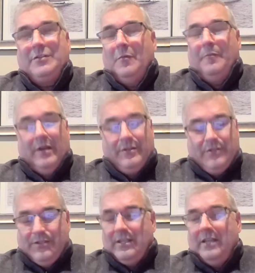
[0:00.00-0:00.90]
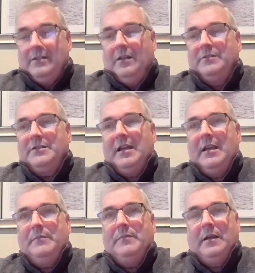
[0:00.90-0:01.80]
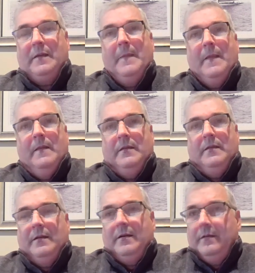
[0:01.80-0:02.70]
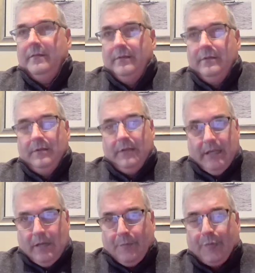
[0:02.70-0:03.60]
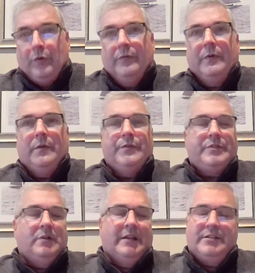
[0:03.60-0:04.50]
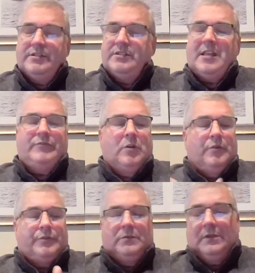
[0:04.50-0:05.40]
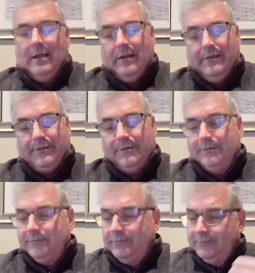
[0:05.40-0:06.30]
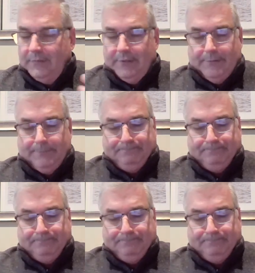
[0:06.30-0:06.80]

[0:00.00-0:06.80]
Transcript: You know, budgets take a long time. Uh, uh, getting approvals. You know, agencies have to go through a lot through. Um,